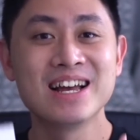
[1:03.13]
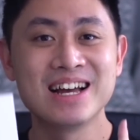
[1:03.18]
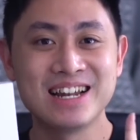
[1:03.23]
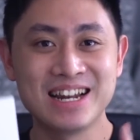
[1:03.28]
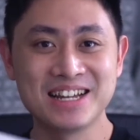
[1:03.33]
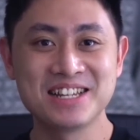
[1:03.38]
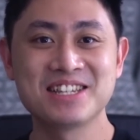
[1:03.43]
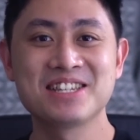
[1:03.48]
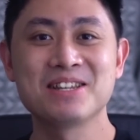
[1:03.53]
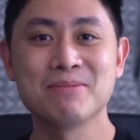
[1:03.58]

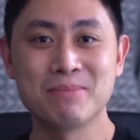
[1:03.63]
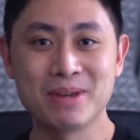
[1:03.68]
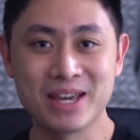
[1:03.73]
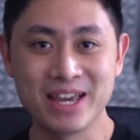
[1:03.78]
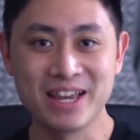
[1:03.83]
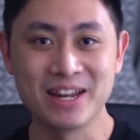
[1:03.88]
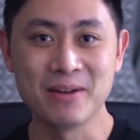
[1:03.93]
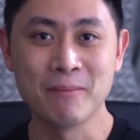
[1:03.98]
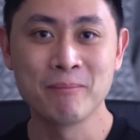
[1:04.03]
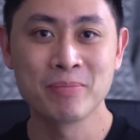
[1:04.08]
Let's
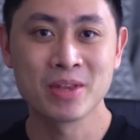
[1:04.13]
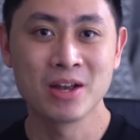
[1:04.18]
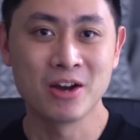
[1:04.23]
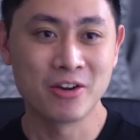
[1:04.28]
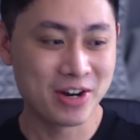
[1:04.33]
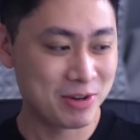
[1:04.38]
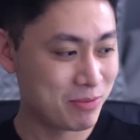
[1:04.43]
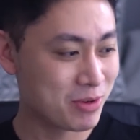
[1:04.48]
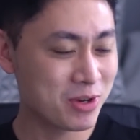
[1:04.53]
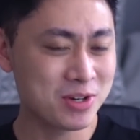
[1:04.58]
begin.
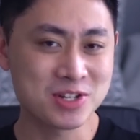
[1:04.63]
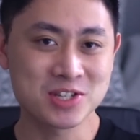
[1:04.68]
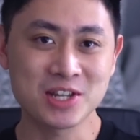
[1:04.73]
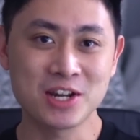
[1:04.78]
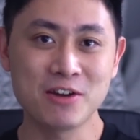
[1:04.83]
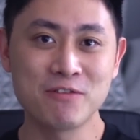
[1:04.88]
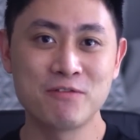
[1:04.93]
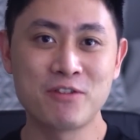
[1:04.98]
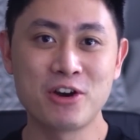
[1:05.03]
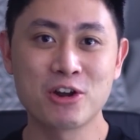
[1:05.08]
Alright, we're going to
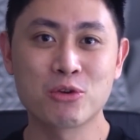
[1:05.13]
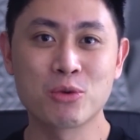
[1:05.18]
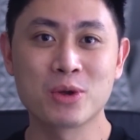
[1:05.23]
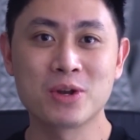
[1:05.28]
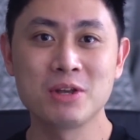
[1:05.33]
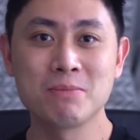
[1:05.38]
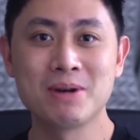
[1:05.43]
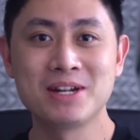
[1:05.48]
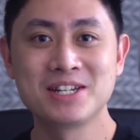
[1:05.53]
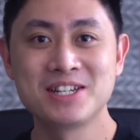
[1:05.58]
start off very
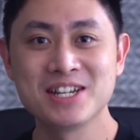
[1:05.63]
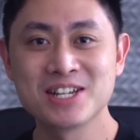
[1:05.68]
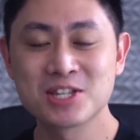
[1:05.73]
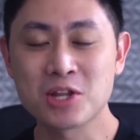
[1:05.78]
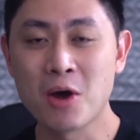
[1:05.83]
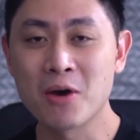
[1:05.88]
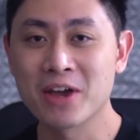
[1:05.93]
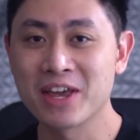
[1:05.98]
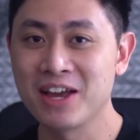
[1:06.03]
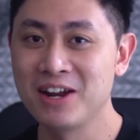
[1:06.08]
quickly by just
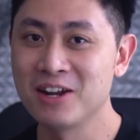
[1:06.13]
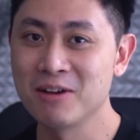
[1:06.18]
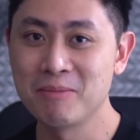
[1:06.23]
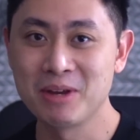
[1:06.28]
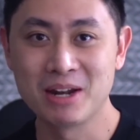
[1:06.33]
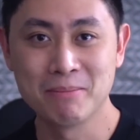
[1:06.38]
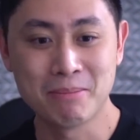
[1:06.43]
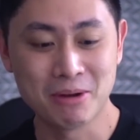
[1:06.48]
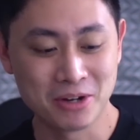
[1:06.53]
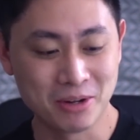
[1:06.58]
talking a little
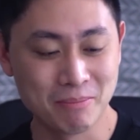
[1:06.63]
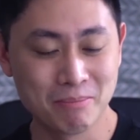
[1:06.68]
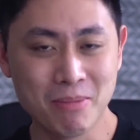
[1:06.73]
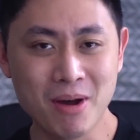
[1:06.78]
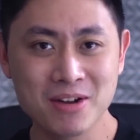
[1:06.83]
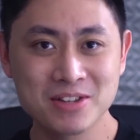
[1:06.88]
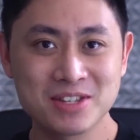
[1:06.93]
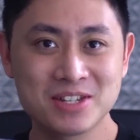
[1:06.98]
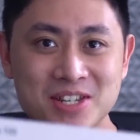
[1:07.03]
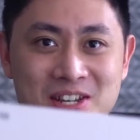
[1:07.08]
bit about the
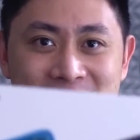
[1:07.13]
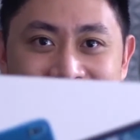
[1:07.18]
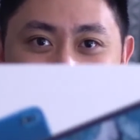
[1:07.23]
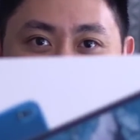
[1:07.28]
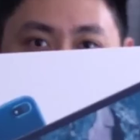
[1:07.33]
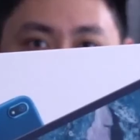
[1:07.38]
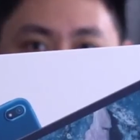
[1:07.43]
box. Just take